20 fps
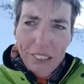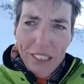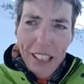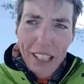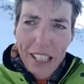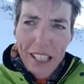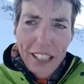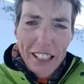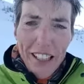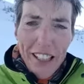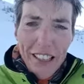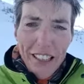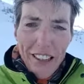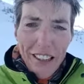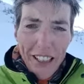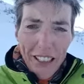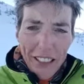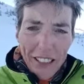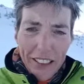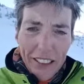
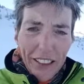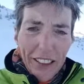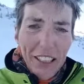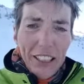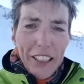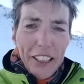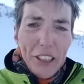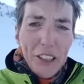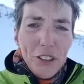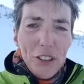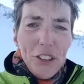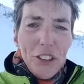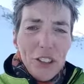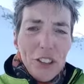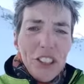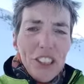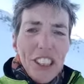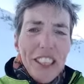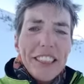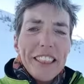anything that I used to
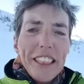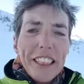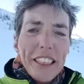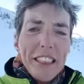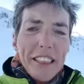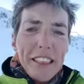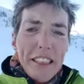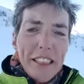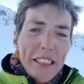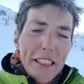sit in,